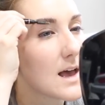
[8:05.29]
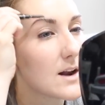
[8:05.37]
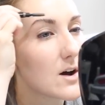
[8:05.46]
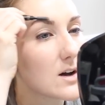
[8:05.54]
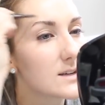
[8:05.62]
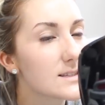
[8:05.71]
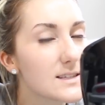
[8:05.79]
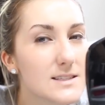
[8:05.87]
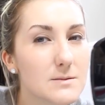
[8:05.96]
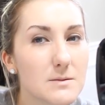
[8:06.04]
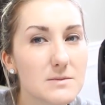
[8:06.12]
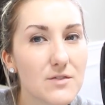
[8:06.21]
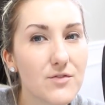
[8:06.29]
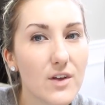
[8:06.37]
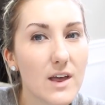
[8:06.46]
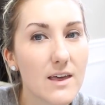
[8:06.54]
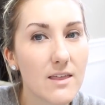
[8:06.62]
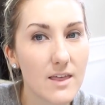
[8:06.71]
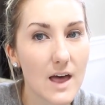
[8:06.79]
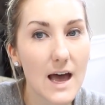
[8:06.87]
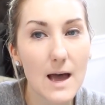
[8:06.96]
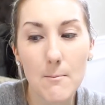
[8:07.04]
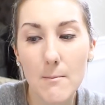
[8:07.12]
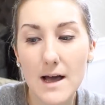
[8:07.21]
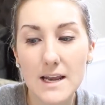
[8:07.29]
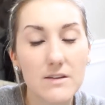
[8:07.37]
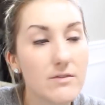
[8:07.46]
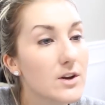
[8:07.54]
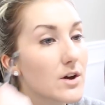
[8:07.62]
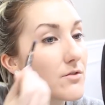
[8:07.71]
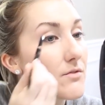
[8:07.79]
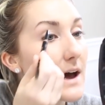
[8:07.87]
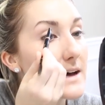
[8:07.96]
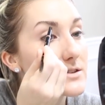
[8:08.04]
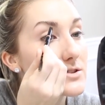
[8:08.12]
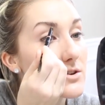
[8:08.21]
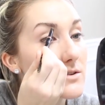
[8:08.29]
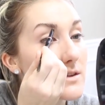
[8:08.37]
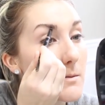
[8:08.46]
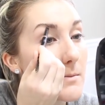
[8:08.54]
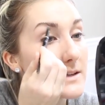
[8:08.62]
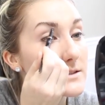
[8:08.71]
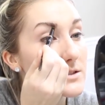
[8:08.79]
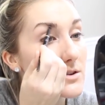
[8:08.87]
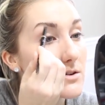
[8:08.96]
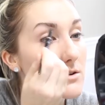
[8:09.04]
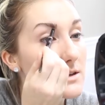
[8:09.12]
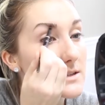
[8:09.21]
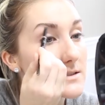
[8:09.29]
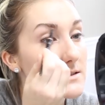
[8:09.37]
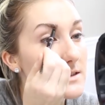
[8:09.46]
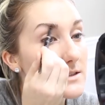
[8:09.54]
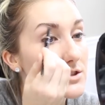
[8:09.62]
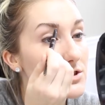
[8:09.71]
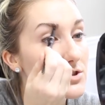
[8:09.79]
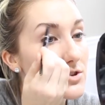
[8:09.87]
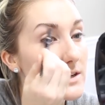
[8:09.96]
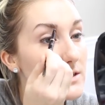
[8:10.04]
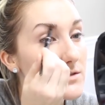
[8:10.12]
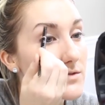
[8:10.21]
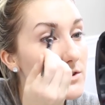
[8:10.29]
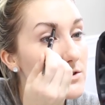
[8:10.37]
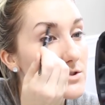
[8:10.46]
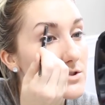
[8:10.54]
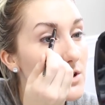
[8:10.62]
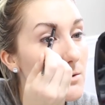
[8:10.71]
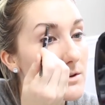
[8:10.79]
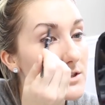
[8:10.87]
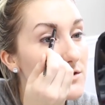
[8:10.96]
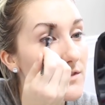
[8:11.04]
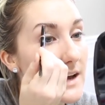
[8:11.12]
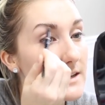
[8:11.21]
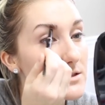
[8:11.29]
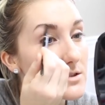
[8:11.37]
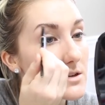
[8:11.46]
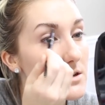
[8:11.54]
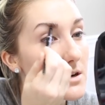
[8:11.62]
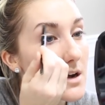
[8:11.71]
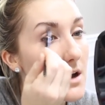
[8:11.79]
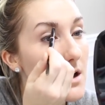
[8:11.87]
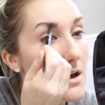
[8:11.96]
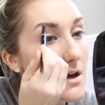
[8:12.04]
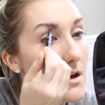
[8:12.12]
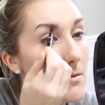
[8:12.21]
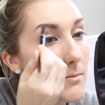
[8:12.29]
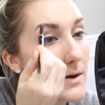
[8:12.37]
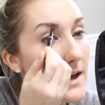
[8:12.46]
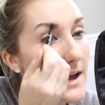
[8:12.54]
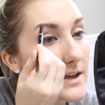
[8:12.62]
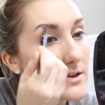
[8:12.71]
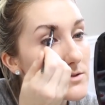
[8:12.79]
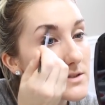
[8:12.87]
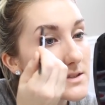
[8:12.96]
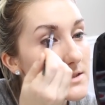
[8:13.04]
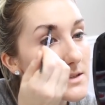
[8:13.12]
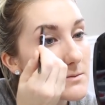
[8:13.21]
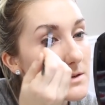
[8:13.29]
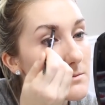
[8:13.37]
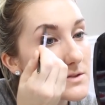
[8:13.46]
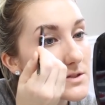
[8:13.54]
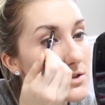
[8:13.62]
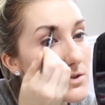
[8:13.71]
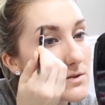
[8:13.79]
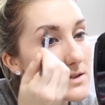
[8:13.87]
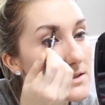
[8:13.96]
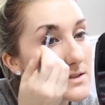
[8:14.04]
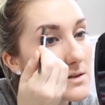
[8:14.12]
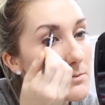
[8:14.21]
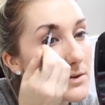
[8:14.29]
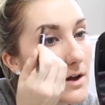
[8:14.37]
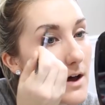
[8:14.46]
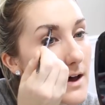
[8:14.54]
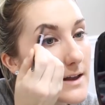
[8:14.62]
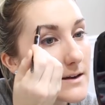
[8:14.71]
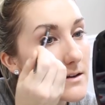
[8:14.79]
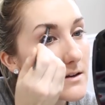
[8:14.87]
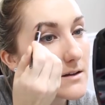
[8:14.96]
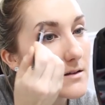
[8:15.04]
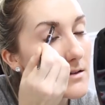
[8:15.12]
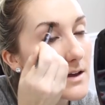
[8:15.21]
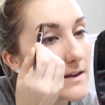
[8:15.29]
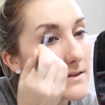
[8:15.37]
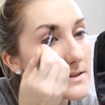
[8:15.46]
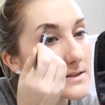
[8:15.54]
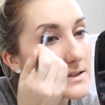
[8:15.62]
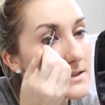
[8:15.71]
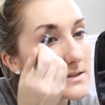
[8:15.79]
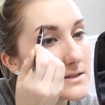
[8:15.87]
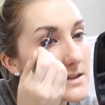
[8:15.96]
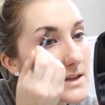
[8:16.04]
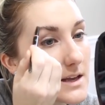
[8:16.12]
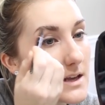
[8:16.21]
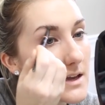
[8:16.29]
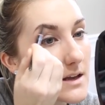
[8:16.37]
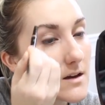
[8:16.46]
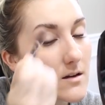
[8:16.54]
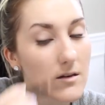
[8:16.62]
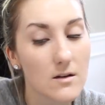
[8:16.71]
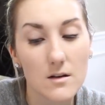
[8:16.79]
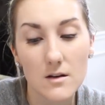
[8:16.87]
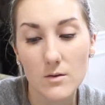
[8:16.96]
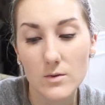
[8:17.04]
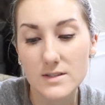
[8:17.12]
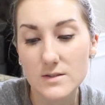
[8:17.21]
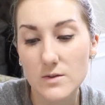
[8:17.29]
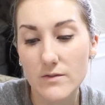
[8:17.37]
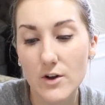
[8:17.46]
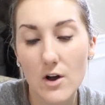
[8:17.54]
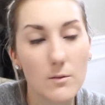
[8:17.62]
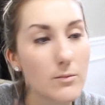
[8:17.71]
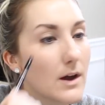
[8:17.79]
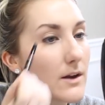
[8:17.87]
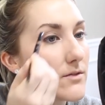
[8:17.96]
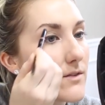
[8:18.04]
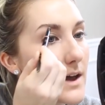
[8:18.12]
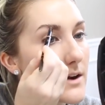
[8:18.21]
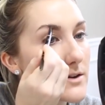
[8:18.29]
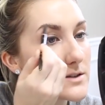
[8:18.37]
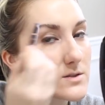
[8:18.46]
And honestly, sometimes I feel like that might even go faster than a pencil because it just transfers so much faster. But I use this sometimes too. This is the blonde, and this is the, what is this even called? Brow definer.